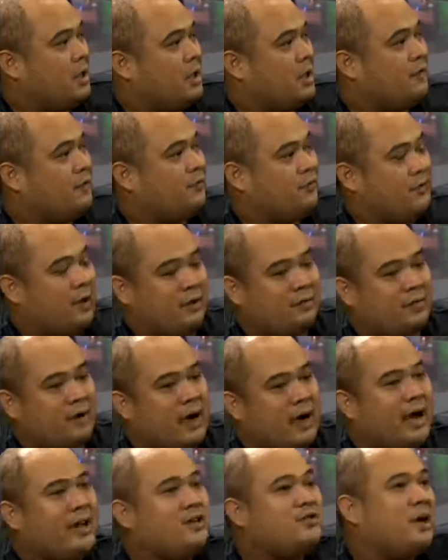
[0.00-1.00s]
If a
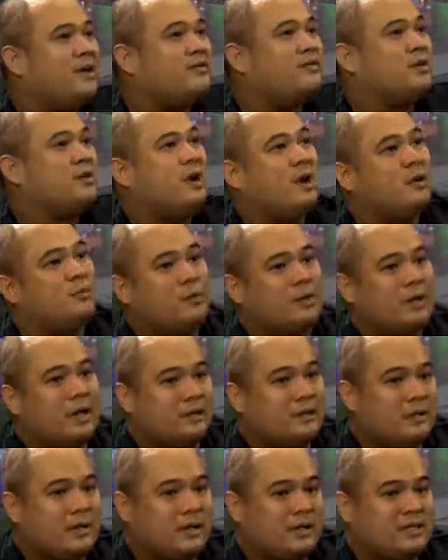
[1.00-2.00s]
guy drives around
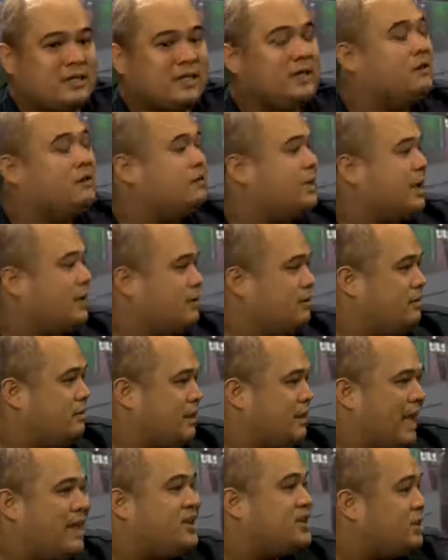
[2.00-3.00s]
without a signal light,
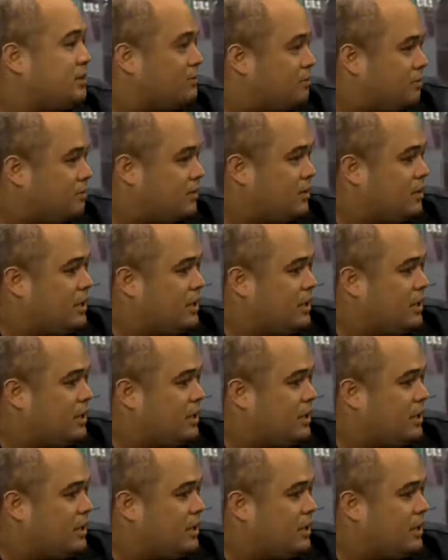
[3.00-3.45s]
catch him.